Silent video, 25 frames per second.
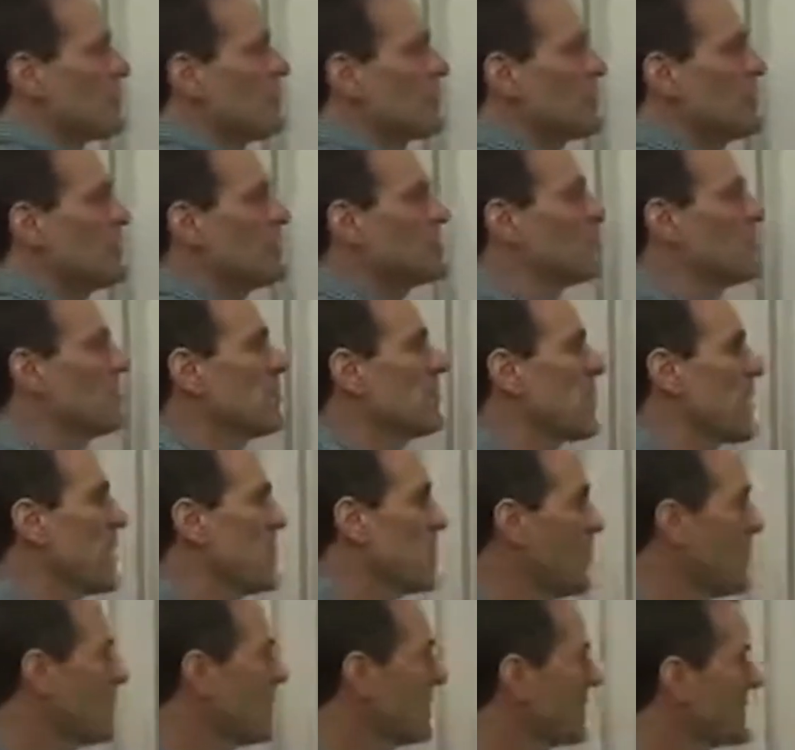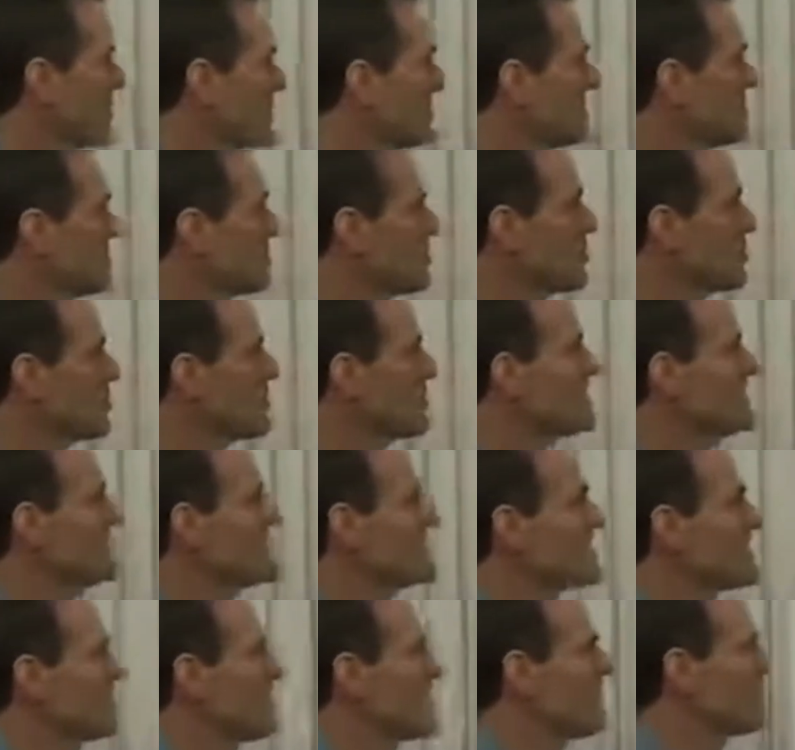to original probabilities. So the
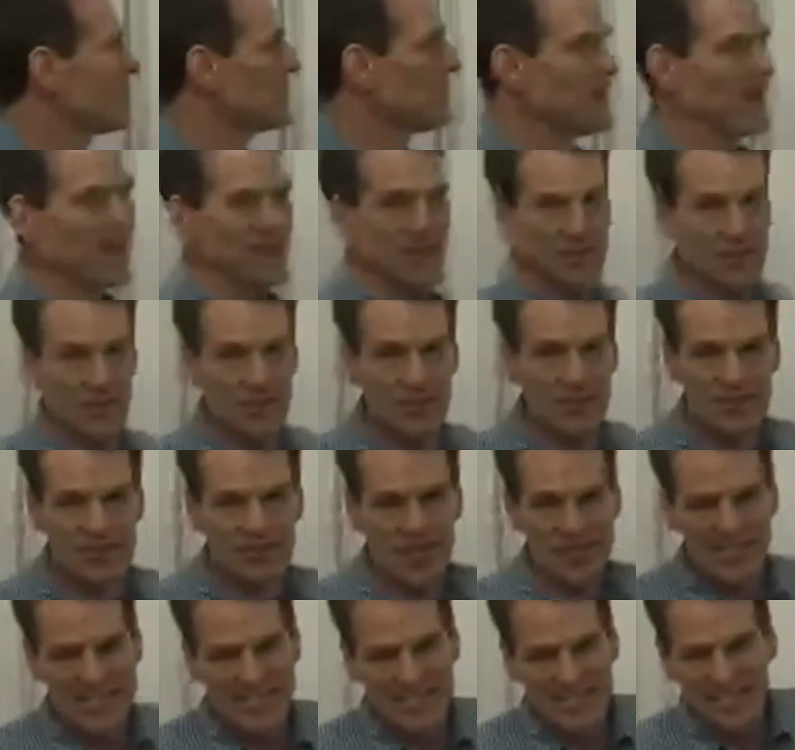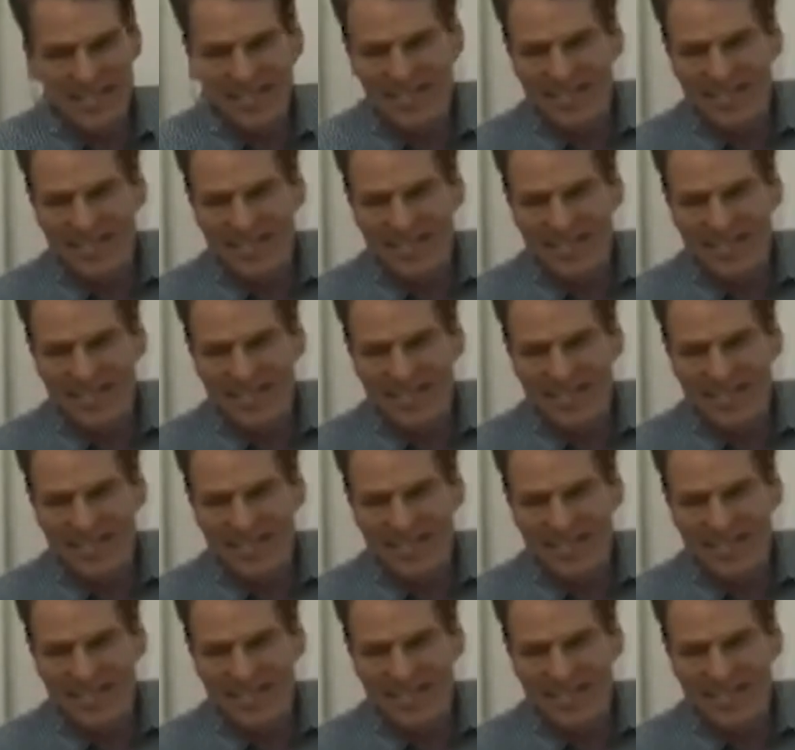discount factor is the